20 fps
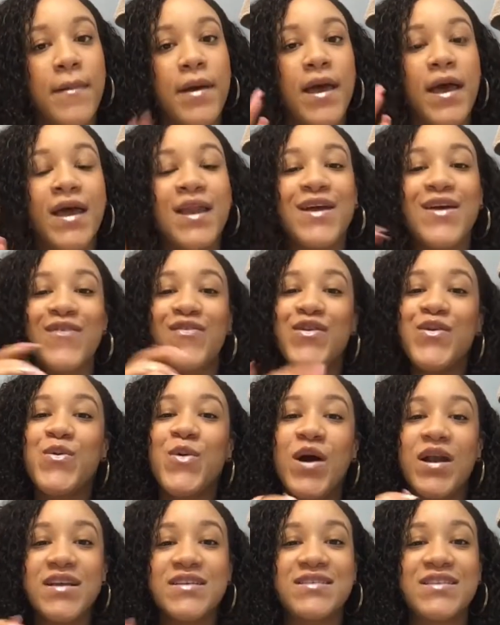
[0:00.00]
head. If you
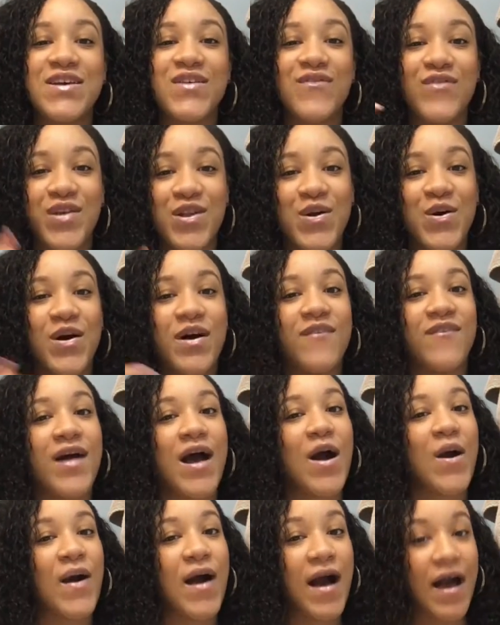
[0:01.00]
want to see a video of
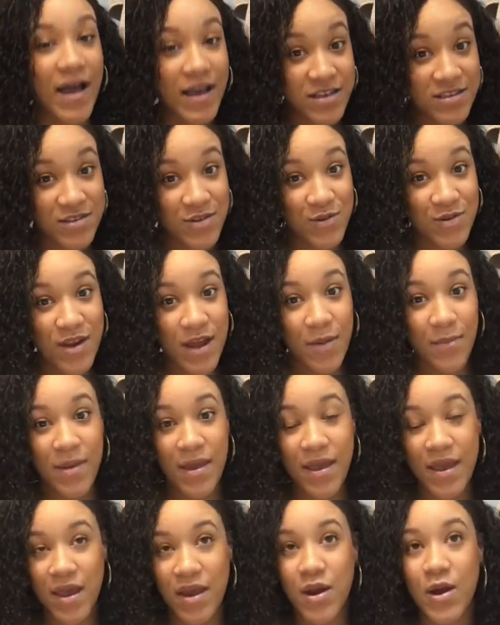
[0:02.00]
how I sewed down
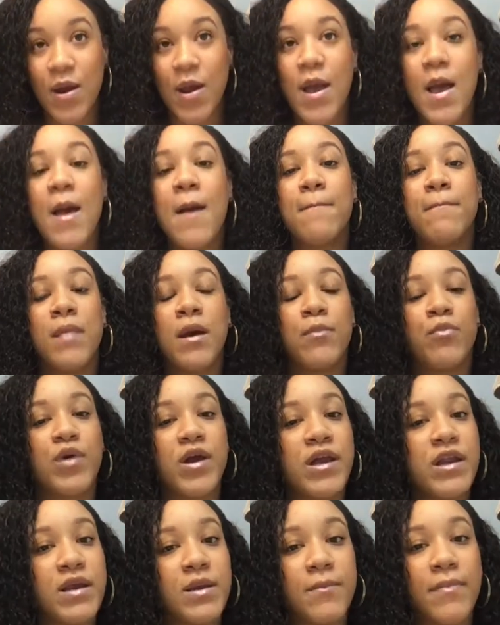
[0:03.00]
my hair, my
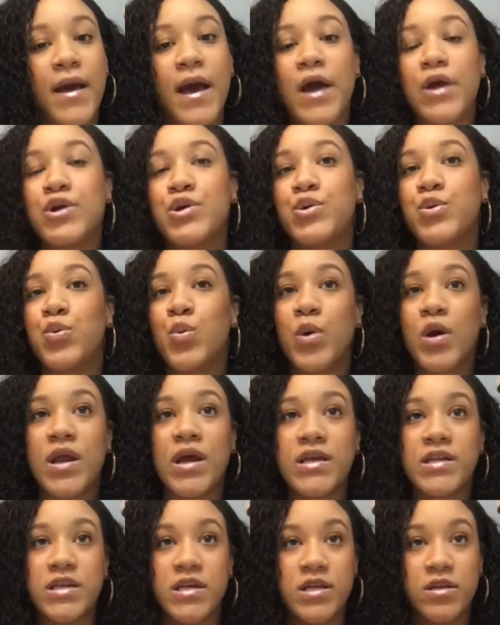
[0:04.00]
braiding pattern, and what
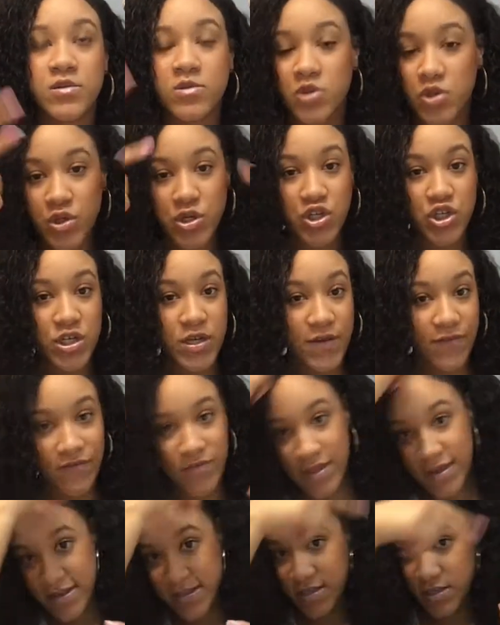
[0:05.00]
I did to achieve
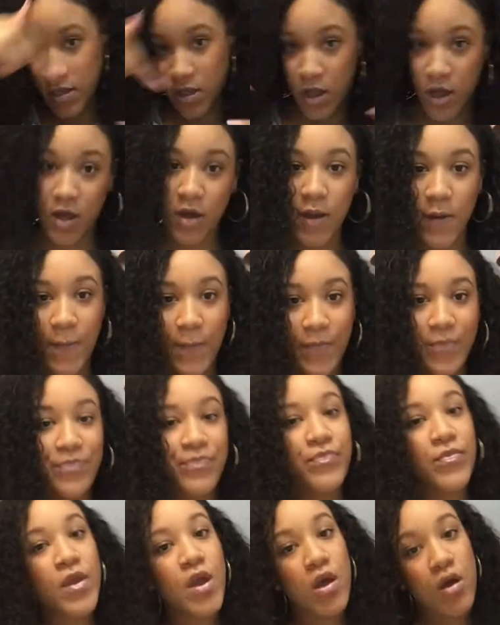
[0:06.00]
this look,
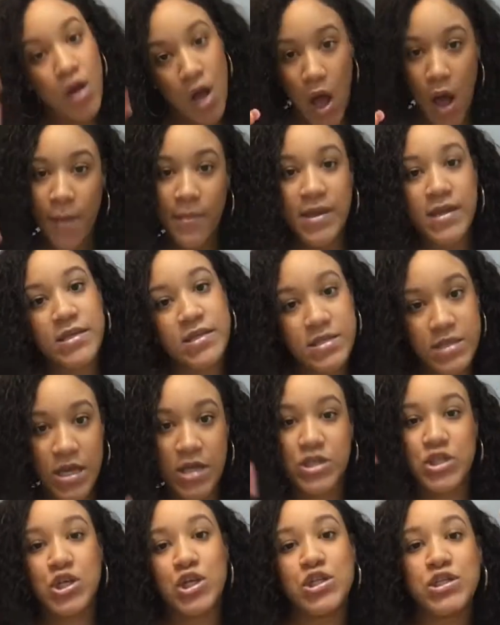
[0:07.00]
comment
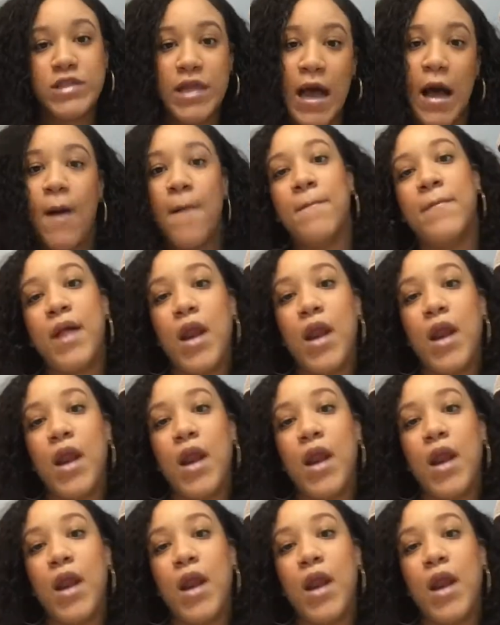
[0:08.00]
section down